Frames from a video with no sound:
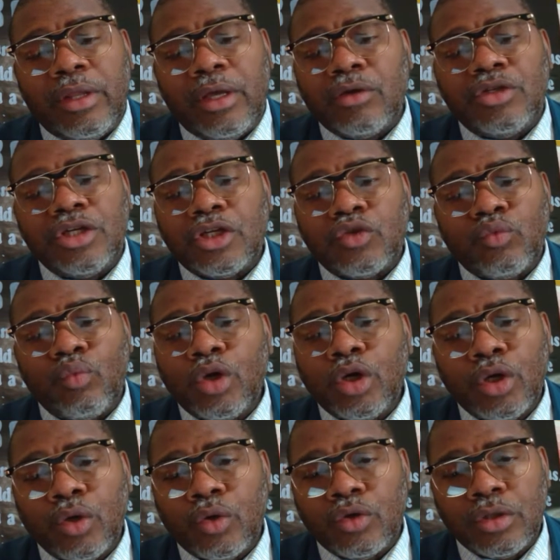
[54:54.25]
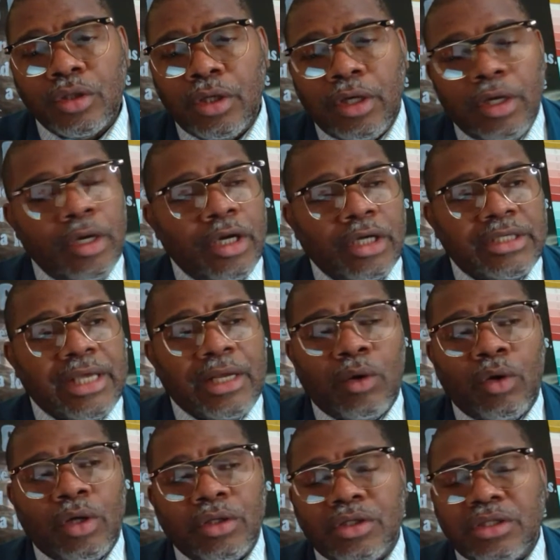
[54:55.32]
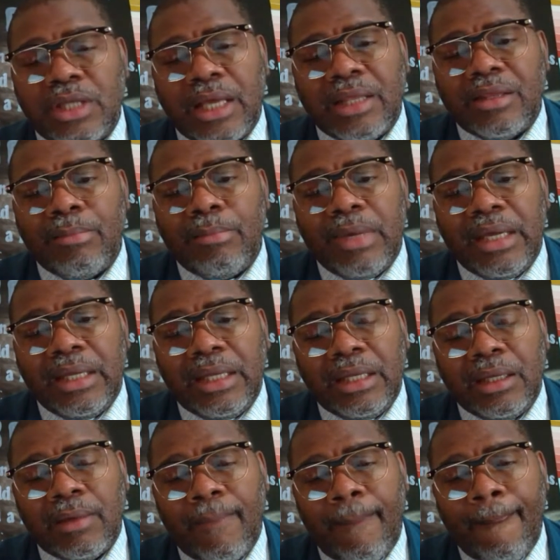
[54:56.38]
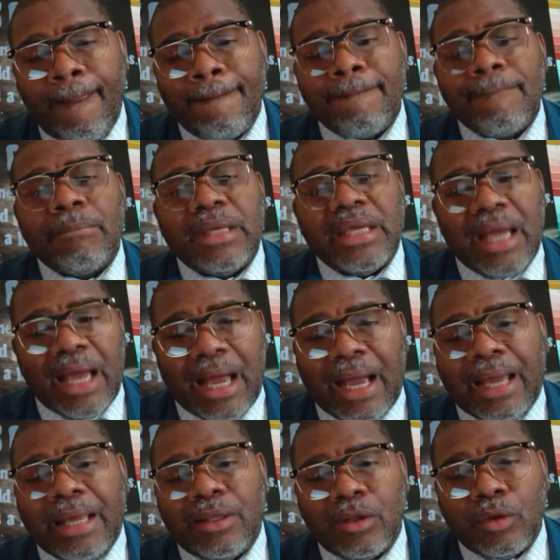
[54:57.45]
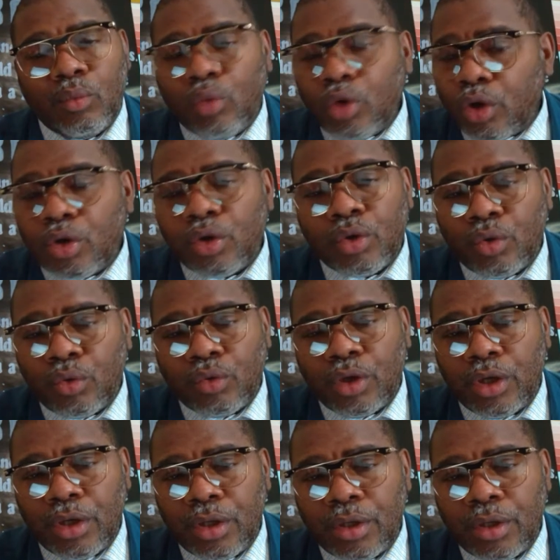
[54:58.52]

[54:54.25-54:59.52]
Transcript: they're just words because they don't understand the meaning behind the word